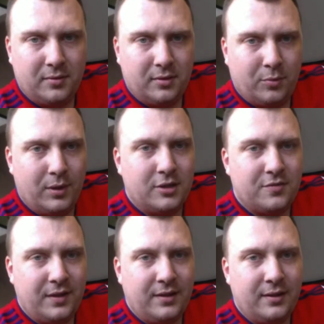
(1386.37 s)
The worst
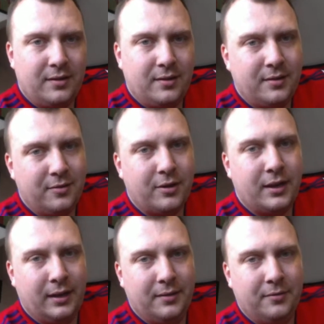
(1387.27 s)
thing,
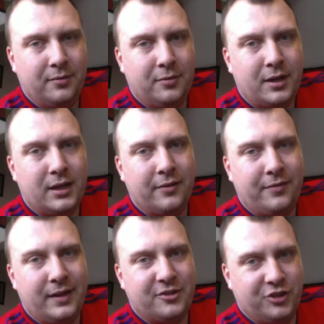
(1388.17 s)
looking at the
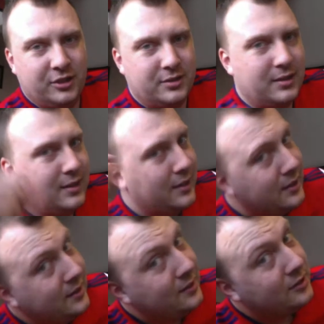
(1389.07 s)
fixtures,
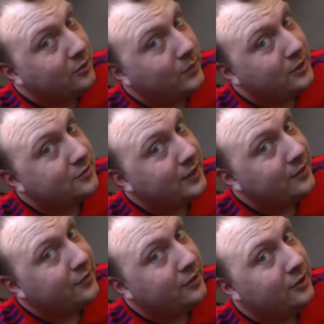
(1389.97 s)
the worst thing
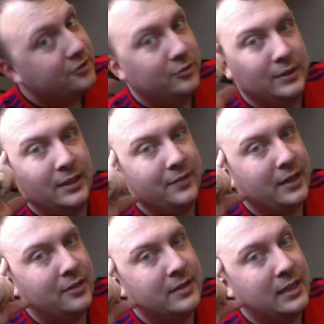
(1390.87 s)
for Arsenal is if it
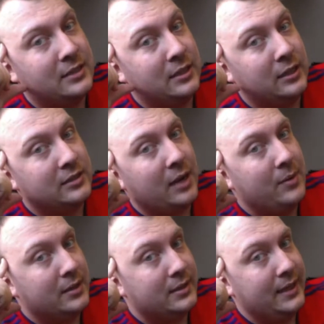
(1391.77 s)
goes down to the last game of
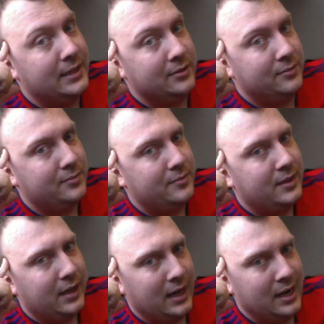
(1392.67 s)
the season,
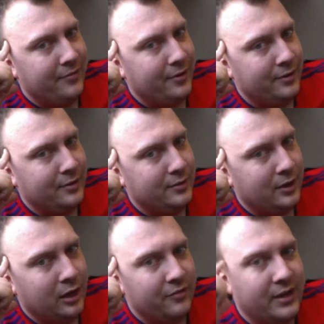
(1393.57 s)
and Everton,
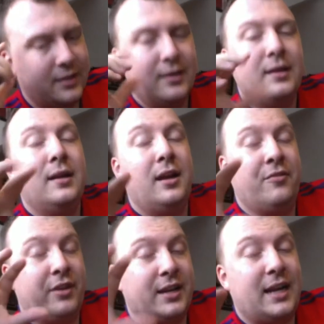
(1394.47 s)
if
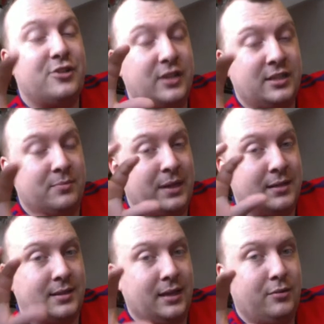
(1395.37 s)
relegation isn't being
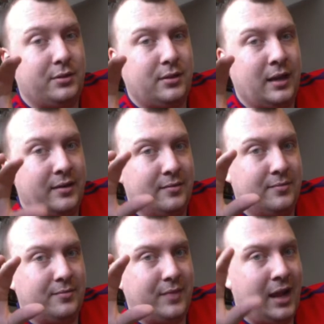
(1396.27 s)
settled, and
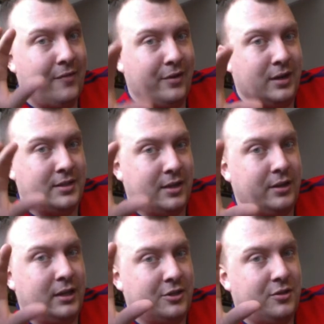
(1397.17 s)
Everton are still
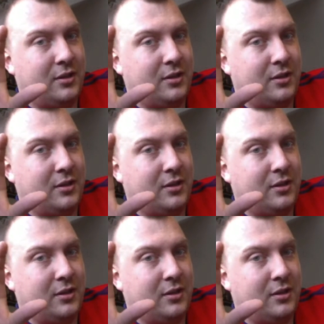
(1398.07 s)
in with